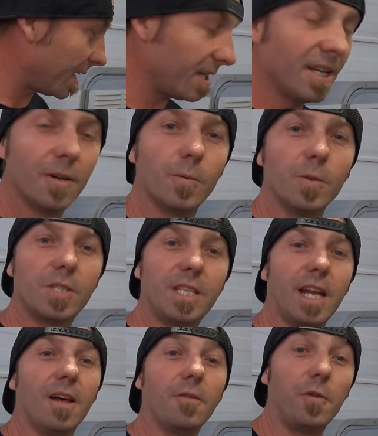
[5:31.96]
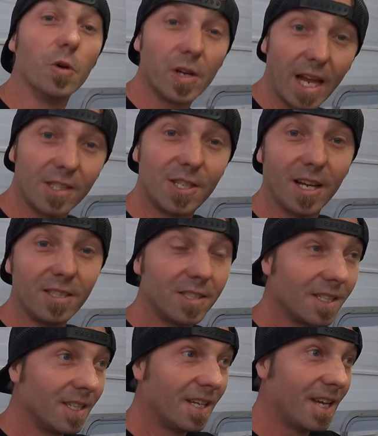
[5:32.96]
in. We'll see how the fuel gauge
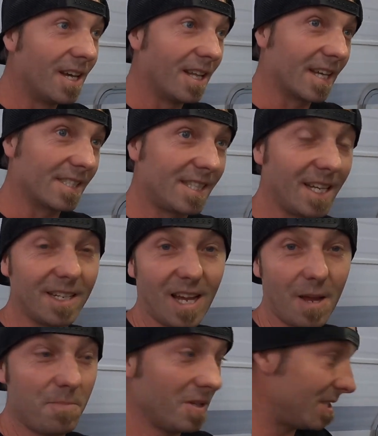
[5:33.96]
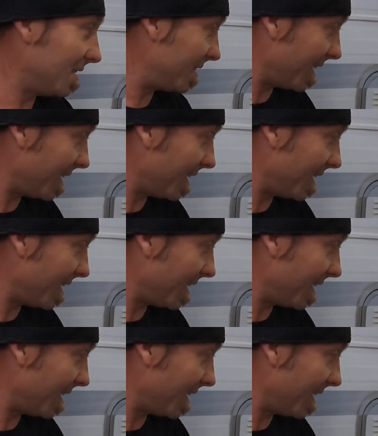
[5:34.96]
does. Like I said, I put this